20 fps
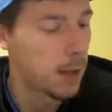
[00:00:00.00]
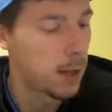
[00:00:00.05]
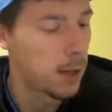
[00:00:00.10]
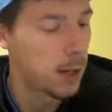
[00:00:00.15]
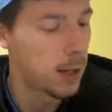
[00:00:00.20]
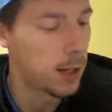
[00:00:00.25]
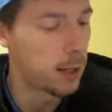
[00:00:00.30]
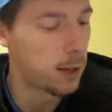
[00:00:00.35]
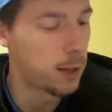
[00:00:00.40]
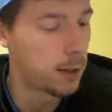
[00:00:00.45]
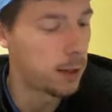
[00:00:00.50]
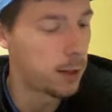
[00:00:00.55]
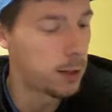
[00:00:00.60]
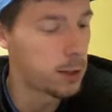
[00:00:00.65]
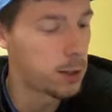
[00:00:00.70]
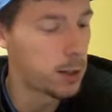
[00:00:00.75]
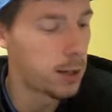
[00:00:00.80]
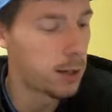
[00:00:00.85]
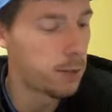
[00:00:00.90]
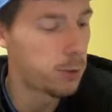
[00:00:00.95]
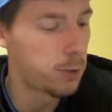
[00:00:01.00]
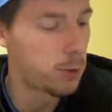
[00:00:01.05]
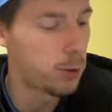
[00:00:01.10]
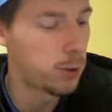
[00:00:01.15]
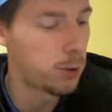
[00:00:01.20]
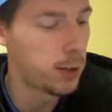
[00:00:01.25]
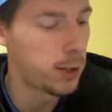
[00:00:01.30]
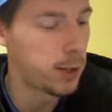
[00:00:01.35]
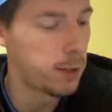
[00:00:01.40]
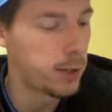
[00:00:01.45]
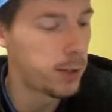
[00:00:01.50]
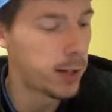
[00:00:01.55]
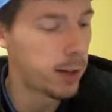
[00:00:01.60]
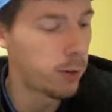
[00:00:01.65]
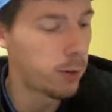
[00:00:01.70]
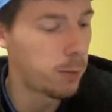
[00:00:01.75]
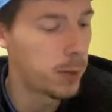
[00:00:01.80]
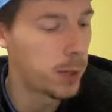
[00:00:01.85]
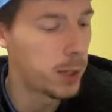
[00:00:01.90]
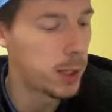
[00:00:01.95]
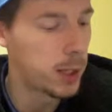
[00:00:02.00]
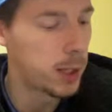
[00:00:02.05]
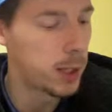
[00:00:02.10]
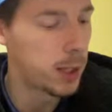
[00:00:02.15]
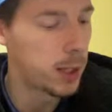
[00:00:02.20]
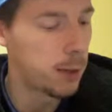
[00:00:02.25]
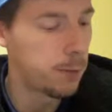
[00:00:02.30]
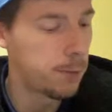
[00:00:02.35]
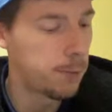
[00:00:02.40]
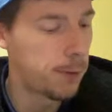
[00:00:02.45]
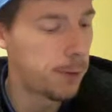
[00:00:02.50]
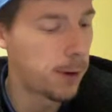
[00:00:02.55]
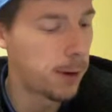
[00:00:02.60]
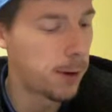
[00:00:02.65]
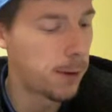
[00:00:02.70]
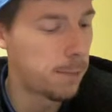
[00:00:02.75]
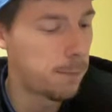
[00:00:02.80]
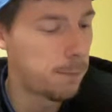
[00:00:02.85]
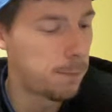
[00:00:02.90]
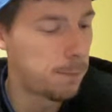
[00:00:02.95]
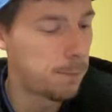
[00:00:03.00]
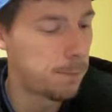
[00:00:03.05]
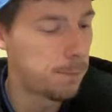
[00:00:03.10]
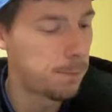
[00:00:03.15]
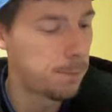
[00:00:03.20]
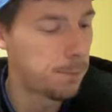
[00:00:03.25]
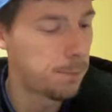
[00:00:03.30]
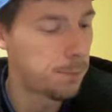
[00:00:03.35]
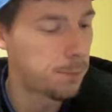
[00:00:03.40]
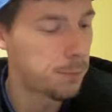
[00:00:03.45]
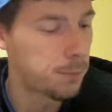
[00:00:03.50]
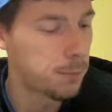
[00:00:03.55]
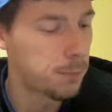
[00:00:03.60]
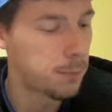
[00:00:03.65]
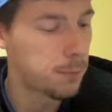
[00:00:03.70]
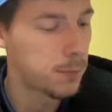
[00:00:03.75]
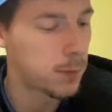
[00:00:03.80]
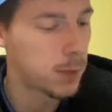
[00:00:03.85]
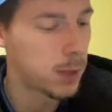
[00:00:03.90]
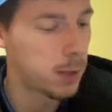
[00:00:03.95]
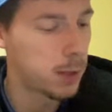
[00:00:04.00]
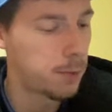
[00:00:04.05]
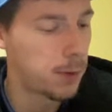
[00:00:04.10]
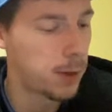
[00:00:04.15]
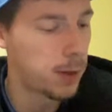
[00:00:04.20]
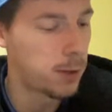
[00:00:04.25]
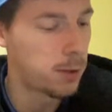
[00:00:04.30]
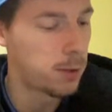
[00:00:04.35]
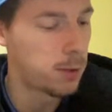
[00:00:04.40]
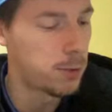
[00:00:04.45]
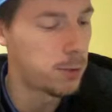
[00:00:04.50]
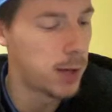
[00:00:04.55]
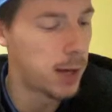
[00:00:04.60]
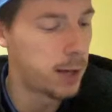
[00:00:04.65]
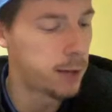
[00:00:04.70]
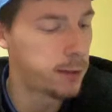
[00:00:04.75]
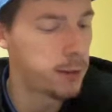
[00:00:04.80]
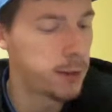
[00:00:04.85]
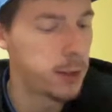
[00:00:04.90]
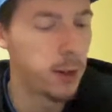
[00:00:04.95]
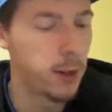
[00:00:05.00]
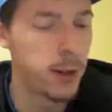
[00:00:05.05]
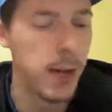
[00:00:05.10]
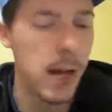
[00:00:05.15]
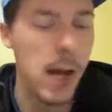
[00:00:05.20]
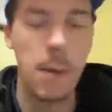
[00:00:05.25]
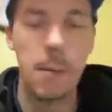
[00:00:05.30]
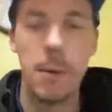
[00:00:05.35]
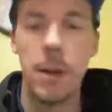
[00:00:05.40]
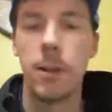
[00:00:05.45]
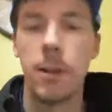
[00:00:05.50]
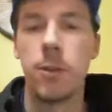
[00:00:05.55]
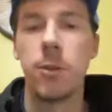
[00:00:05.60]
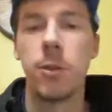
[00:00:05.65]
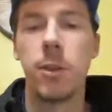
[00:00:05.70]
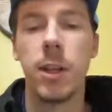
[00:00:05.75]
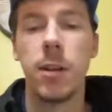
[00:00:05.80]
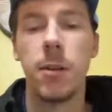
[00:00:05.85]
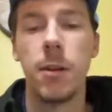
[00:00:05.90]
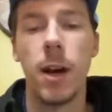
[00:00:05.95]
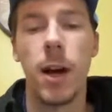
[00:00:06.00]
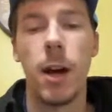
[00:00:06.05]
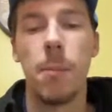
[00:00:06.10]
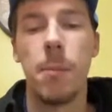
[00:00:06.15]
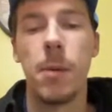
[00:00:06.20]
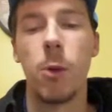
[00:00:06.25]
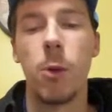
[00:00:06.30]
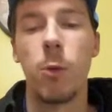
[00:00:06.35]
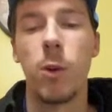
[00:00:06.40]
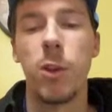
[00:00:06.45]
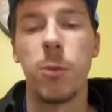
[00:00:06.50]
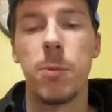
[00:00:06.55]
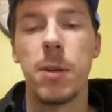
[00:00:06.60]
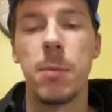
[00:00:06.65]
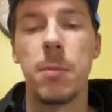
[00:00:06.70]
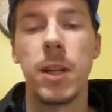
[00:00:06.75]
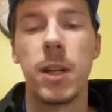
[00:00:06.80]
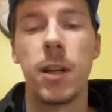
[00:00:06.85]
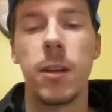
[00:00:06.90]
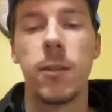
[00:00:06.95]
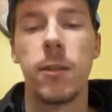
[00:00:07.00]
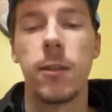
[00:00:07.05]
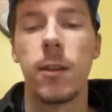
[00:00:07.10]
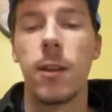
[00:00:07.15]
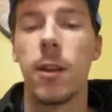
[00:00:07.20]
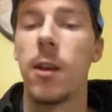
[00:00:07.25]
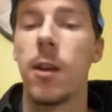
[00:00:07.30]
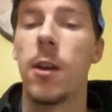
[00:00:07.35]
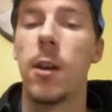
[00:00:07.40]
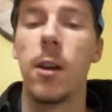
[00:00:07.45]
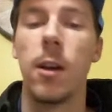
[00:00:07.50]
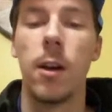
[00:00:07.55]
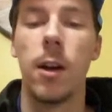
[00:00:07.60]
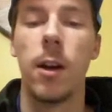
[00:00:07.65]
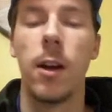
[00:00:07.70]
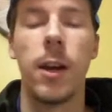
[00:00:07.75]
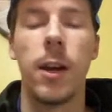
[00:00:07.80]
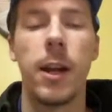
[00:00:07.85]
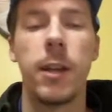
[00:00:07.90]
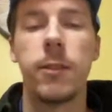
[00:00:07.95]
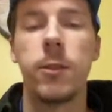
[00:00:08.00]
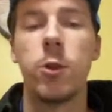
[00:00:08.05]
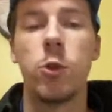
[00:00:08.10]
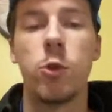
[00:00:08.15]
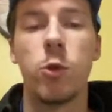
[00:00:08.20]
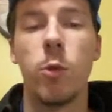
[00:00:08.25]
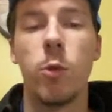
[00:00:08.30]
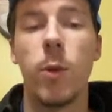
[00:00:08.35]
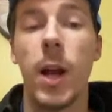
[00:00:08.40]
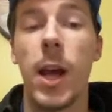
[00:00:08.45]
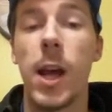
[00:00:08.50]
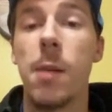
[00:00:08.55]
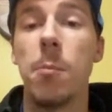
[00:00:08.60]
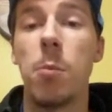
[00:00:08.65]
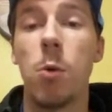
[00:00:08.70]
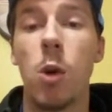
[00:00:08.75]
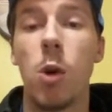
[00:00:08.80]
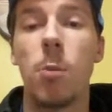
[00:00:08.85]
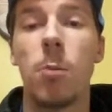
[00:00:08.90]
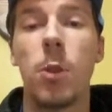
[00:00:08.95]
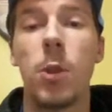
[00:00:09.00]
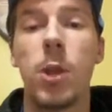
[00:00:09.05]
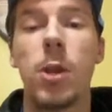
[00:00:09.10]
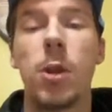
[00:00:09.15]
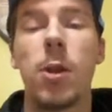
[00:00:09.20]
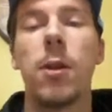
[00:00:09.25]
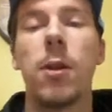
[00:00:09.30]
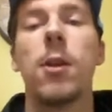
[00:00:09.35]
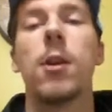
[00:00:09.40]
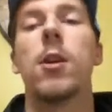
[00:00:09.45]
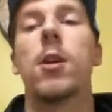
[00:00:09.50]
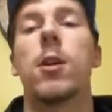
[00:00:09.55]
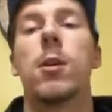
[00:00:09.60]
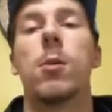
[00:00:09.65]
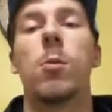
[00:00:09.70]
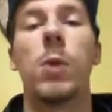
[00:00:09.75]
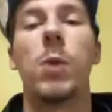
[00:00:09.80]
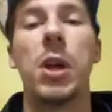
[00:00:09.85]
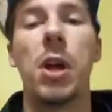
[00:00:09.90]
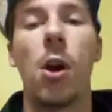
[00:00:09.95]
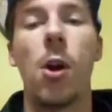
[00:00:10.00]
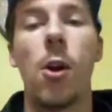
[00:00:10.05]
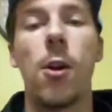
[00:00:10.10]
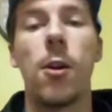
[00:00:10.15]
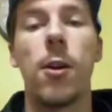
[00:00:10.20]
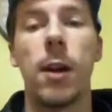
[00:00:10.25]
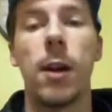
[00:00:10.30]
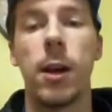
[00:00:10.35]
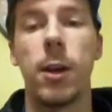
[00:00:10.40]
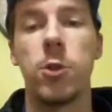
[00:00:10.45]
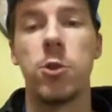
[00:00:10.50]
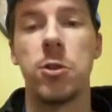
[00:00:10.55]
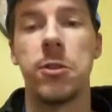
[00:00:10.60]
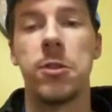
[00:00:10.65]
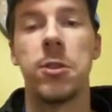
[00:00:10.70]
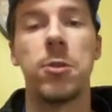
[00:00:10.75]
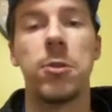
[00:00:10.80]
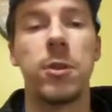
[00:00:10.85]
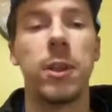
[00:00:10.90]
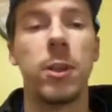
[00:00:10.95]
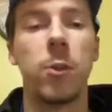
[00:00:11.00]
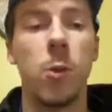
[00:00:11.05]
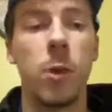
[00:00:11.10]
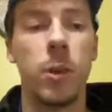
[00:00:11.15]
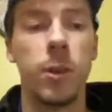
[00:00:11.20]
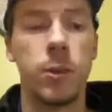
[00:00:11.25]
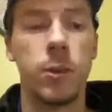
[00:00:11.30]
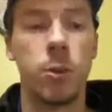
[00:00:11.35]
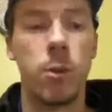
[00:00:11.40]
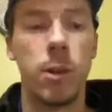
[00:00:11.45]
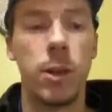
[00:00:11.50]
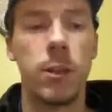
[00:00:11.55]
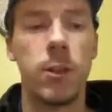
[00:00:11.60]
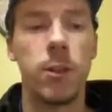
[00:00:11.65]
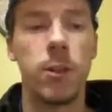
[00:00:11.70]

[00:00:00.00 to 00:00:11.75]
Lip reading: And good afternoon and evening, everybody. If I do not see your comment, bear with me because, as usual, when I am portable here, we are just using one screen.